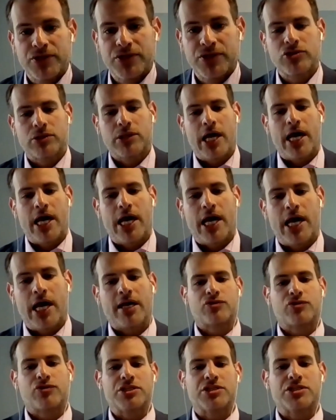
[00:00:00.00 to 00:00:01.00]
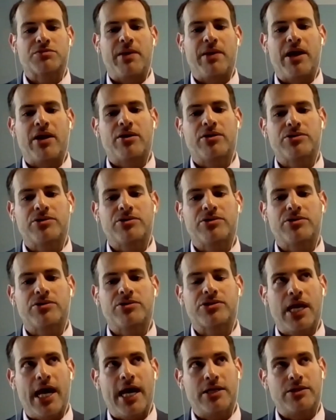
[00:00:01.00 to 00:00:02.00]
such a lack of
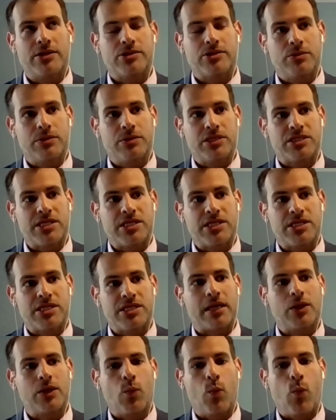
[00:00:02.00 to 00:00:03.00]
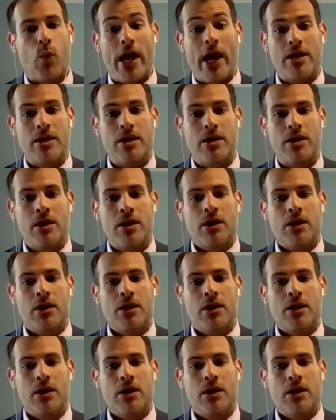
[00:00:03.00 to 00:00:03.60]
transparency as to exactly when